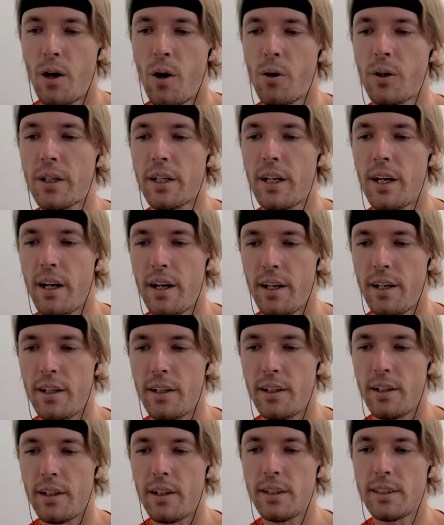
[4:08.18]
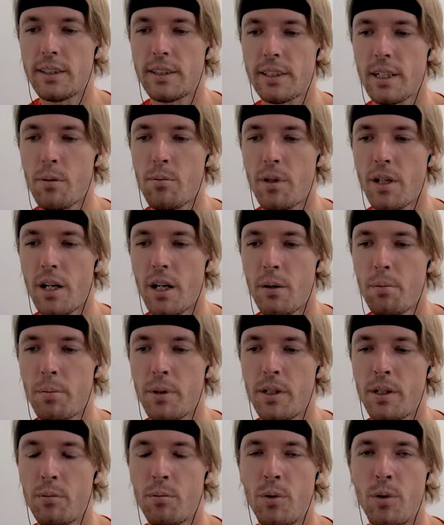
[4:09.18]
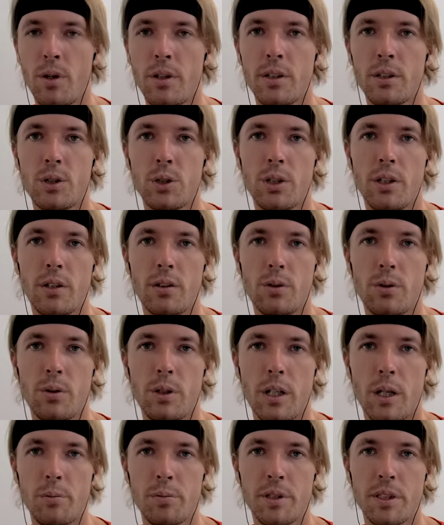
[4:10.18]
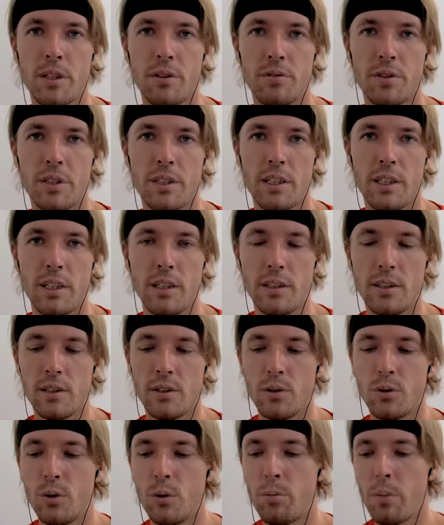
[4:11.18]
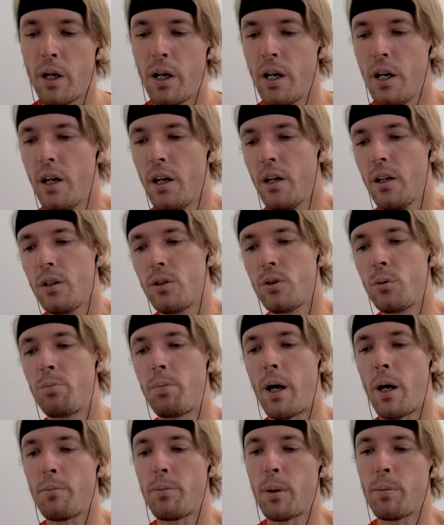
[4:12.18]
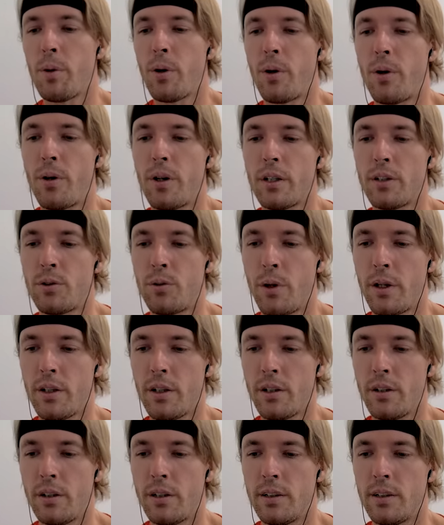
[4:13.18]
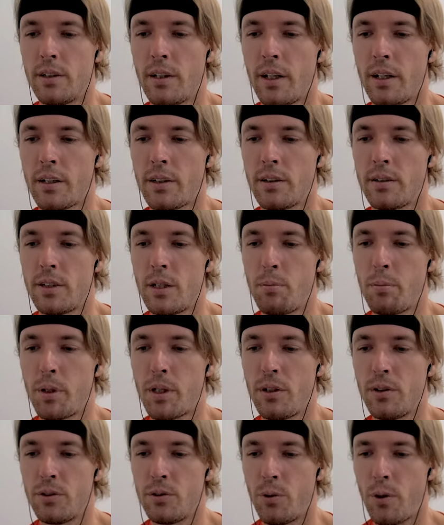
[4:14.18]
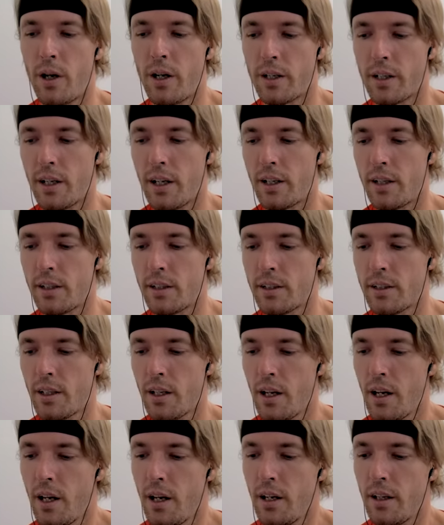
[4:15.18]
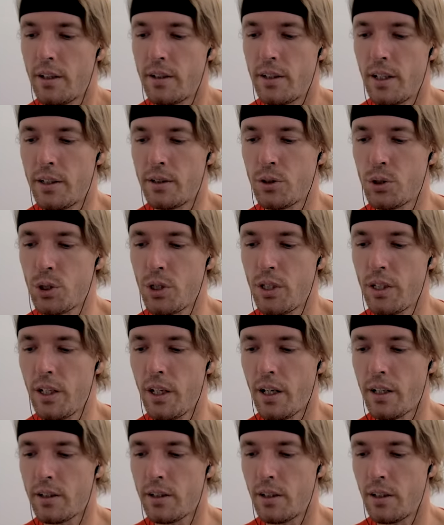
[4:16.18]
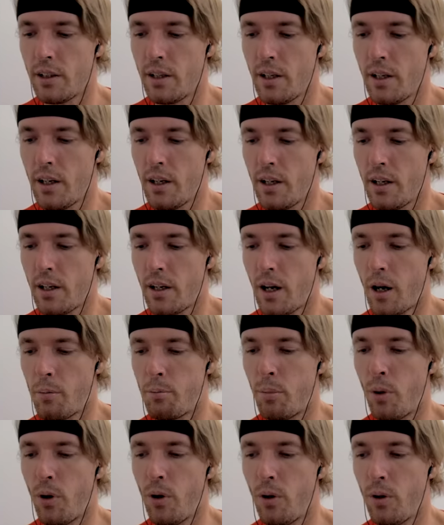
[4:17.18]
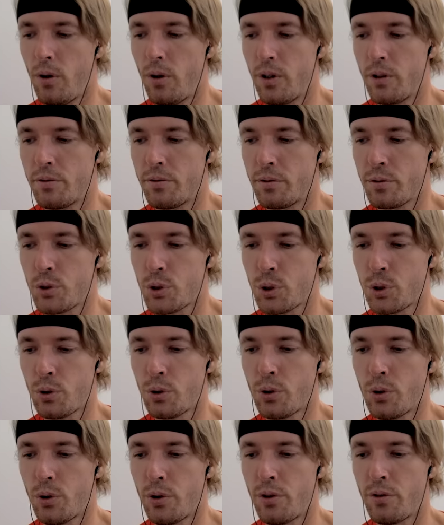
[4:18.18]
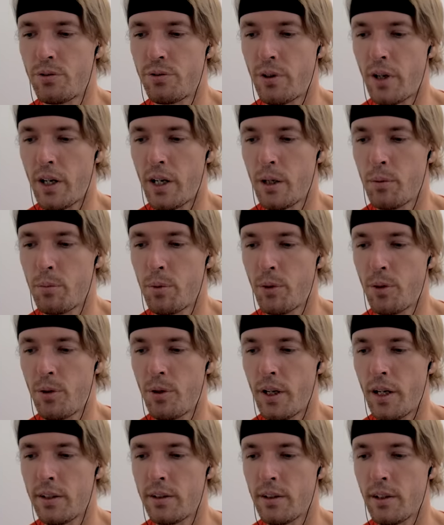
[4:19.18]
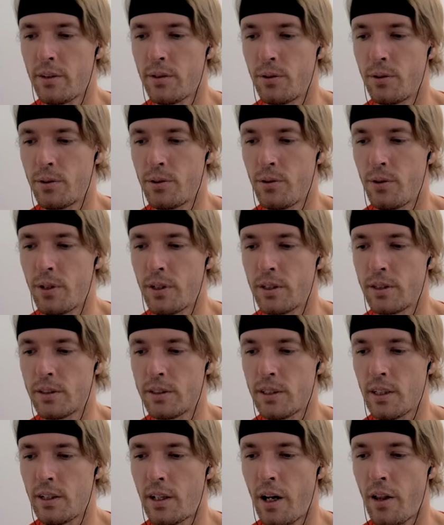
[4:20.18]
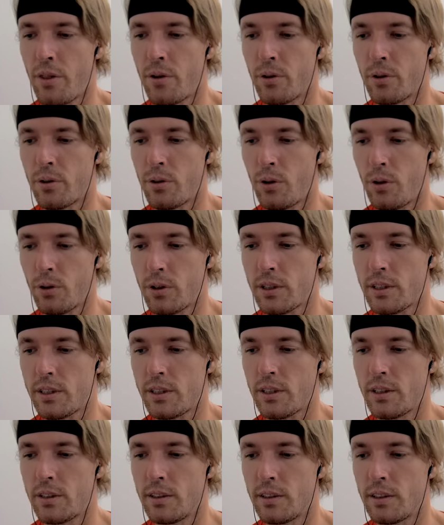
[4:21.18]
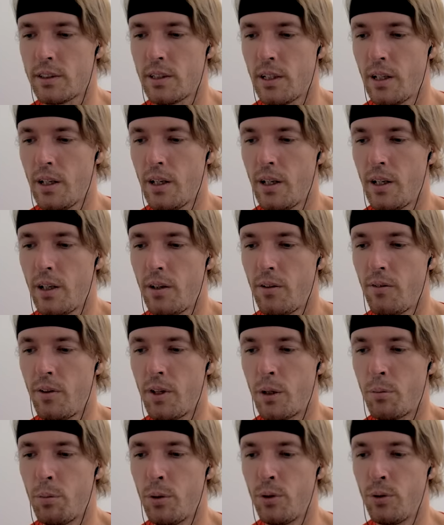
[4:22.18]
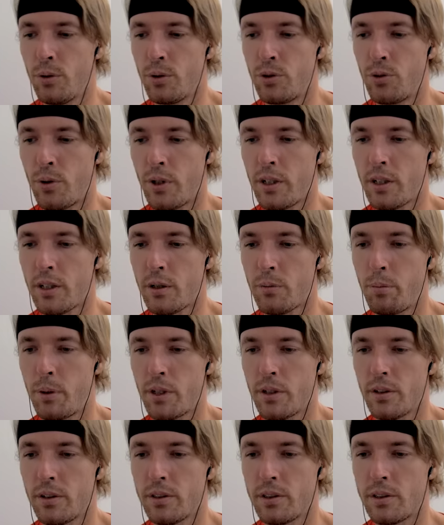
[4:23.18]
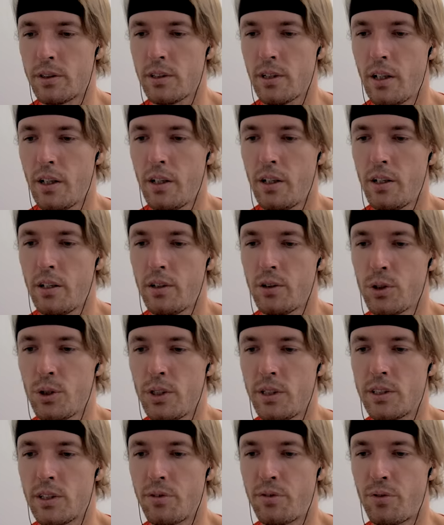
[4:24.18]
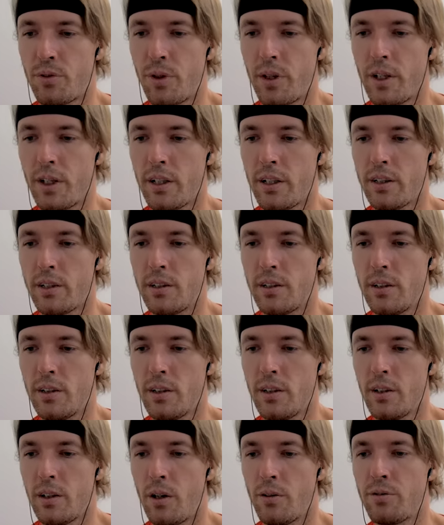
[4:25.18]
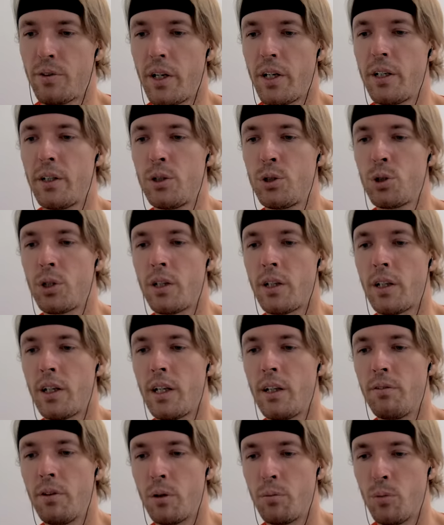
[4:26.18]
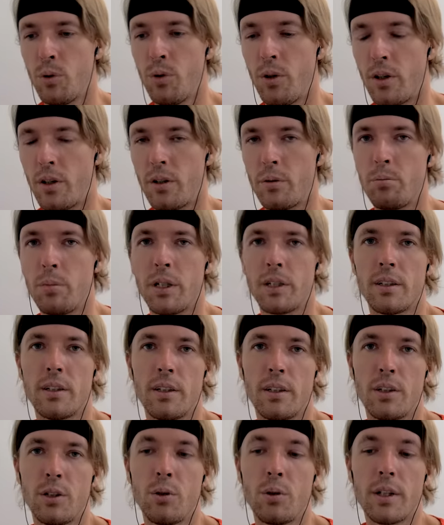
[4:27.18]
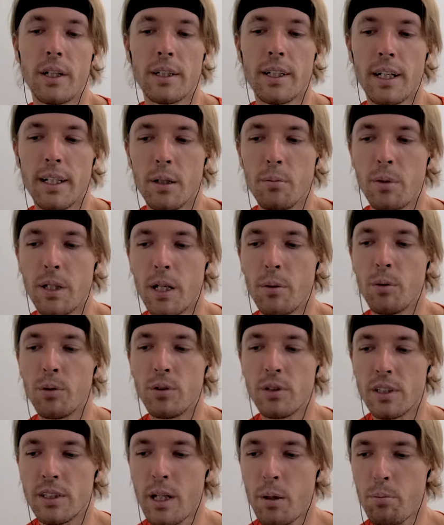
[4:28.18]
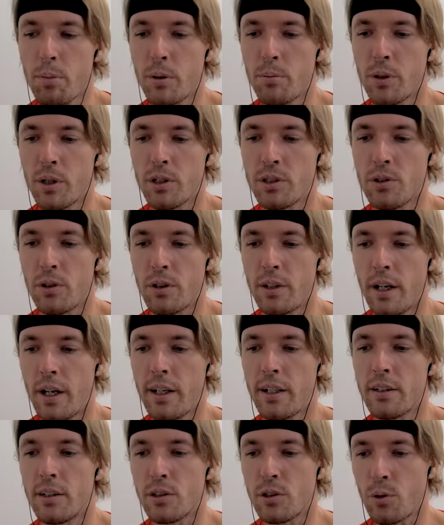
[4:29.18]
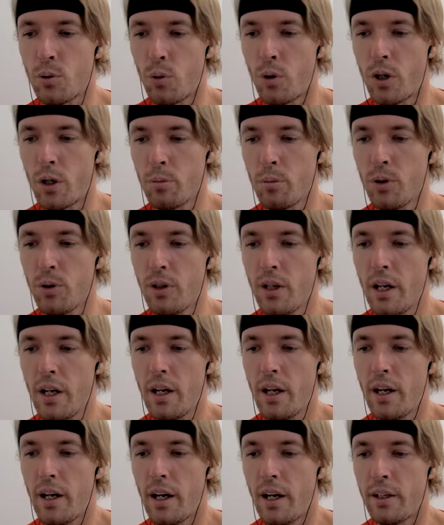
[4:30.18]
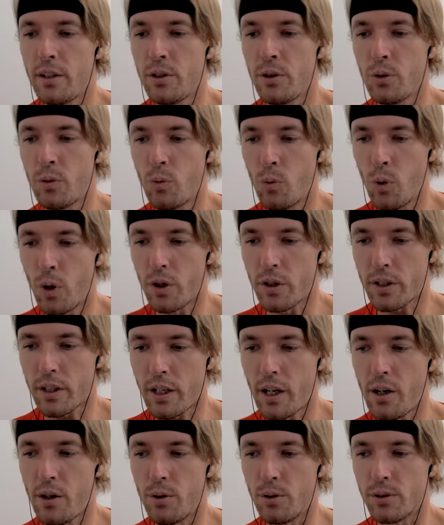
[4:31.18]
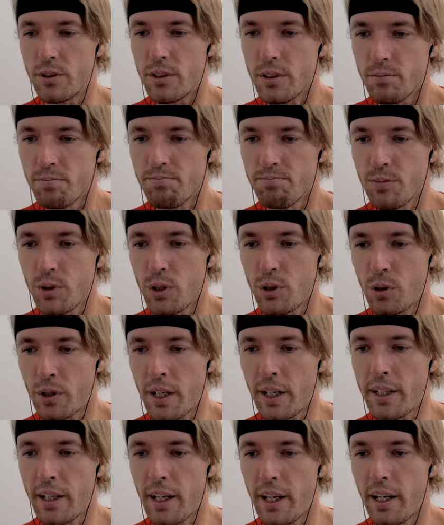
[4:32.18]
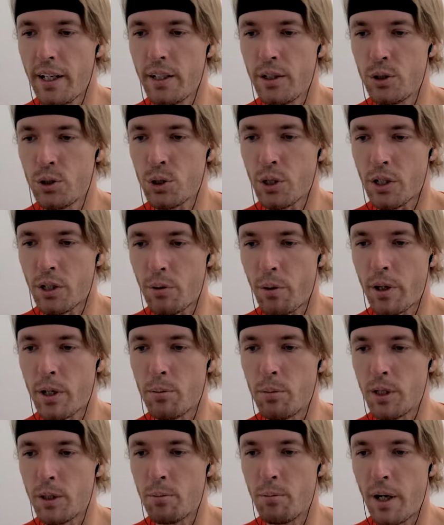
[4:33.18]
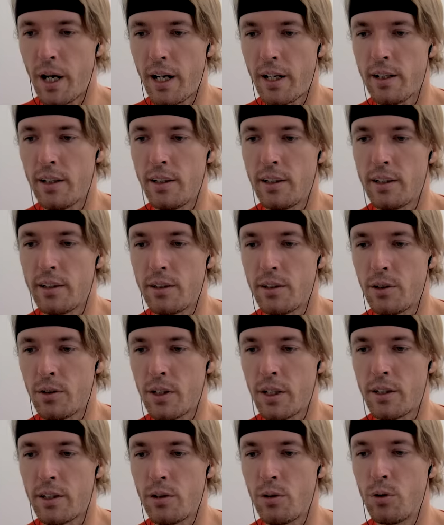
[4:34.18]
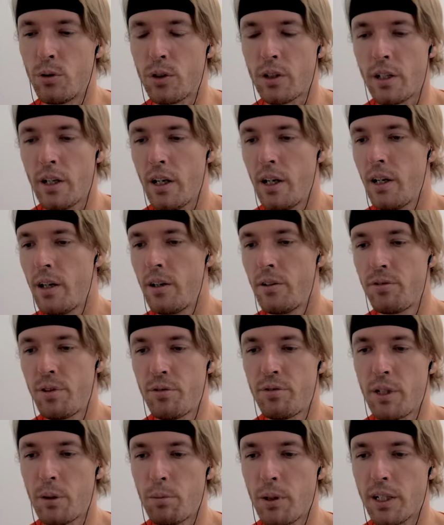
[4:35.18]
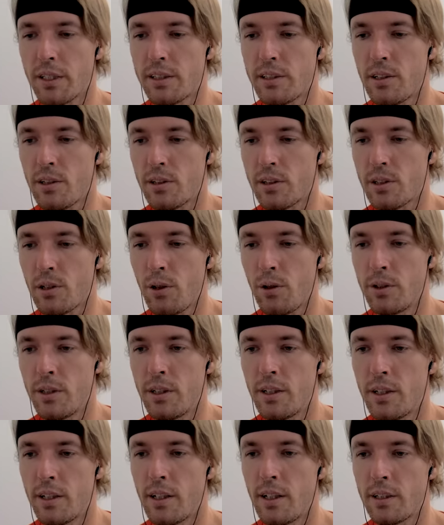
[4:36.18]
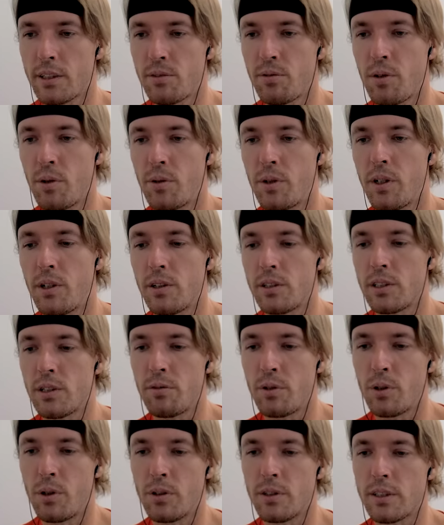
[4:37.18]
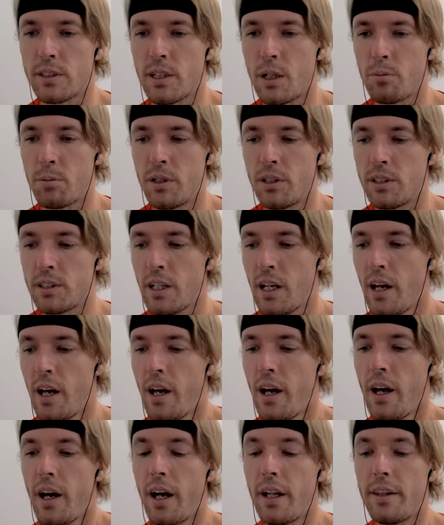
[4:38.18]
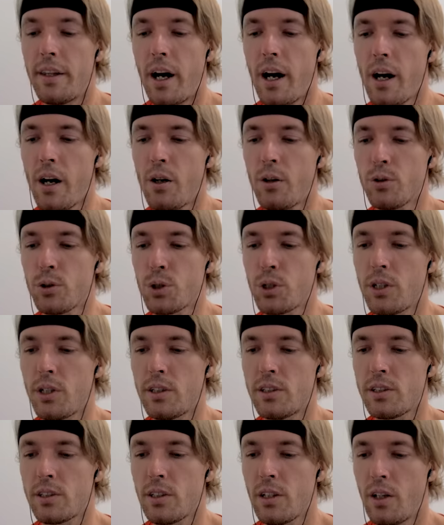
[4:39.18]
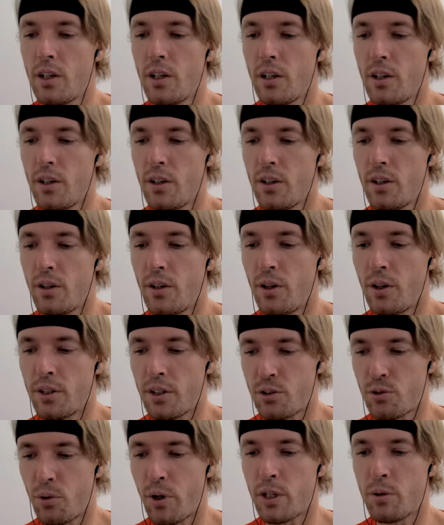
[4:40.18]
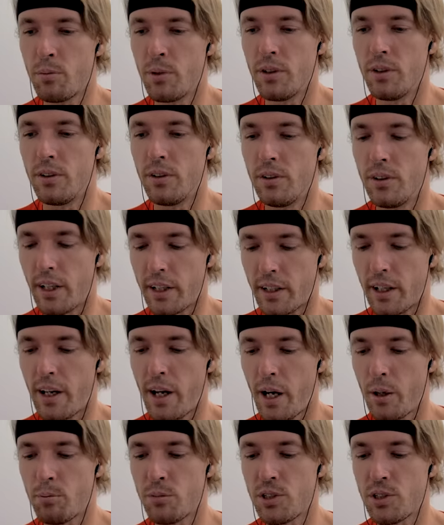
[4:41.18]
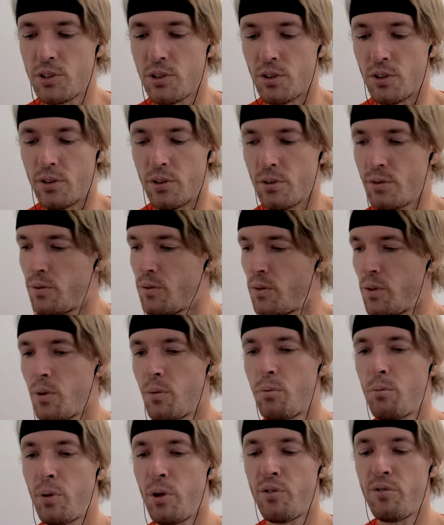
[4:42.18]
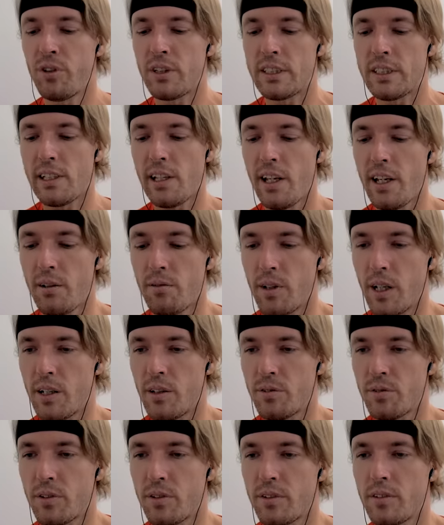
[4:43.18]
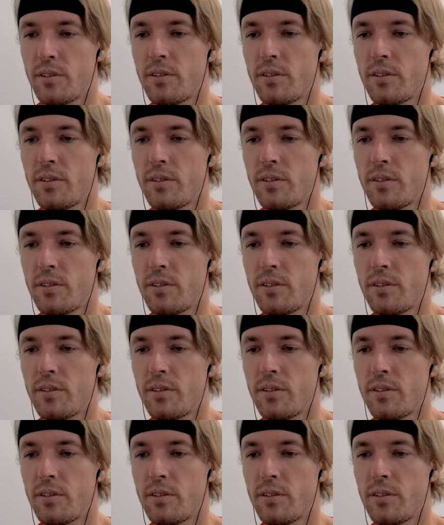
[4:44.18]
Okay, let's sum it up. In the morning, she had two cups of seed soup to pump up her adrenaline, like a typical drug addict. Then she had a bowl of sugar, fiber, anti-nutrients, and other toxins with a blue drink because she's afraid of aging even more. But you're not gonna be able to stop it because your diet is horrible and you work out. You're gonna age incredibly badly. You're gonna look 50 plus years old in the next few years if you don't stop this. And now she's on a treadmill like a hamster. Perfect slave life.